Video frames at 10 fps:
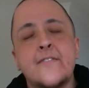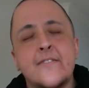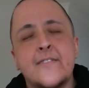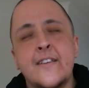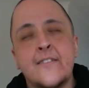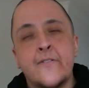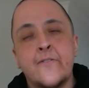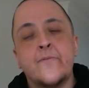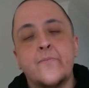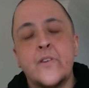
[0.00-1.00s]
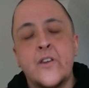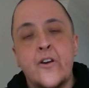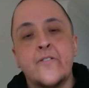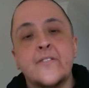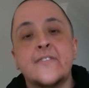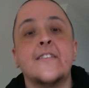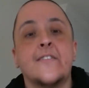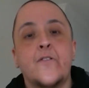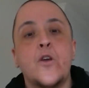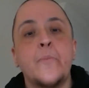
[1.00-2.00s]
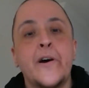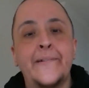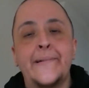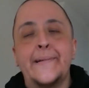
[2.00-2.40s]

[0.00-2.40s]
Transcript: sense of humour.